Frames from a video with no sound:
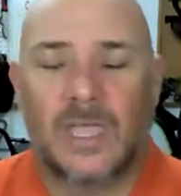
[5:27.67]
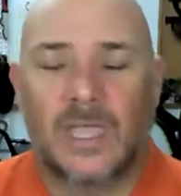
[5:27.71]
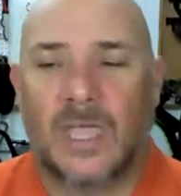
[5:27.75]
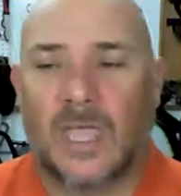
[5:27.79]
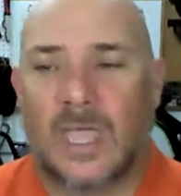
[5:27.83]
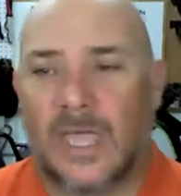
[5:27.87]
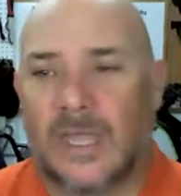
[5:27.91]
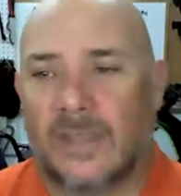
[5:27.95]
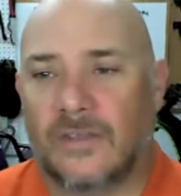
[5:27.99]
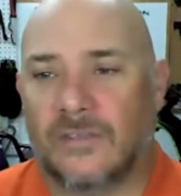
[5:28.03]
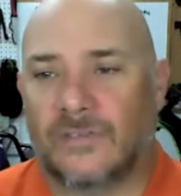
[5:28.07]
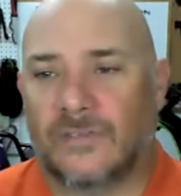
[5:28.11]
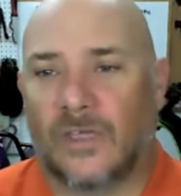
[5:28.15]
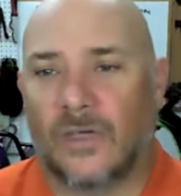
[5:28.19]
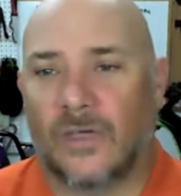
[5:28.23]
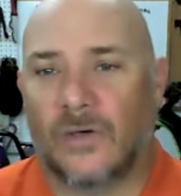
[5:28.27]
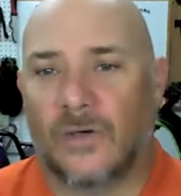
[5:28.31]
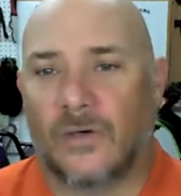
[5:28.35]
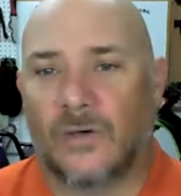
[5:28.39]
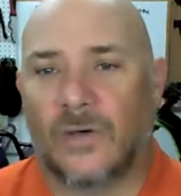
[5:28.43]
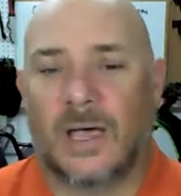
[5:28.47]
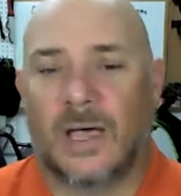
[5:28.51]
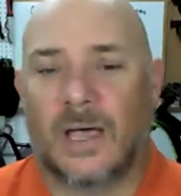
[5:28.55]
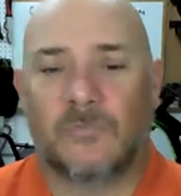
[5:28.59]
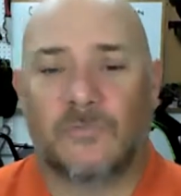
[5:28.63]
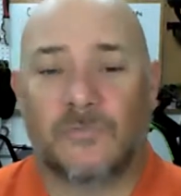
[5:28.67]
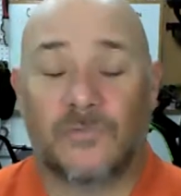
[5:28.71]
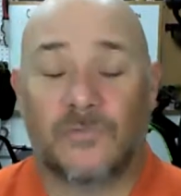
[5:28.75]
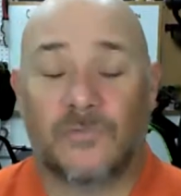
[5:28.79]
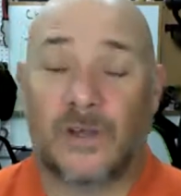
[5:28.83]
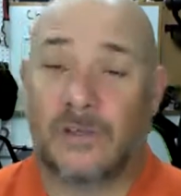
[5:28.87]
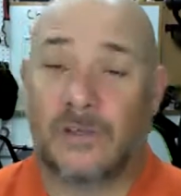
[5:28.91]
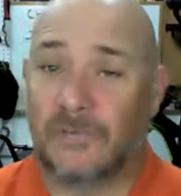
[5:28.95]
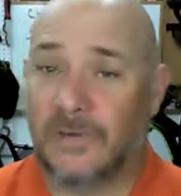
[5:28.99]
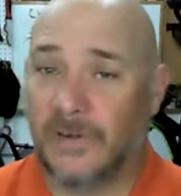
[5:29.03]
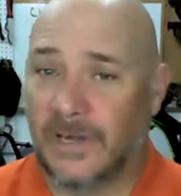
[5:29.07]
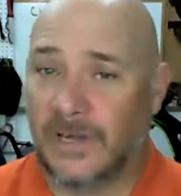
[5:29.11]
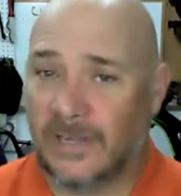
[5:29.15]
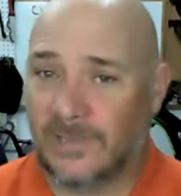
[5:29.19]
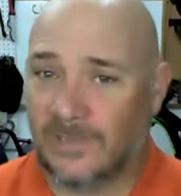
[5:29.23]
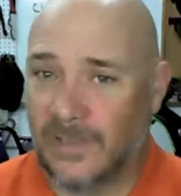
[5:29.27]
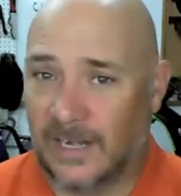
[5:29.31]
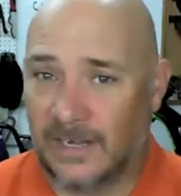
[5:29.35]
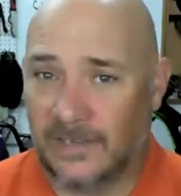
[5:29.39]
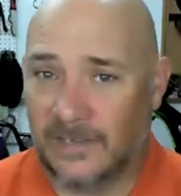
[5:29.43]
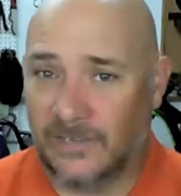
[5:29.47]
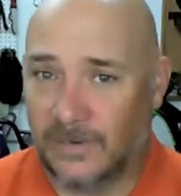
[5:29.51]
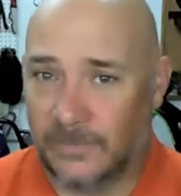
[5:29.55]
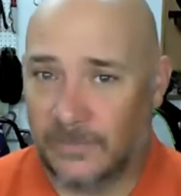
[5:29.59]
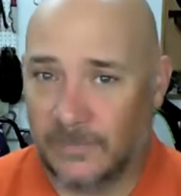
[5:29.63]
And so I'm very, very
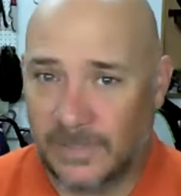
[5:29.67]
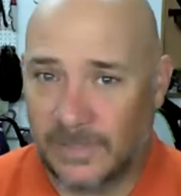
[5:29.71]
excited to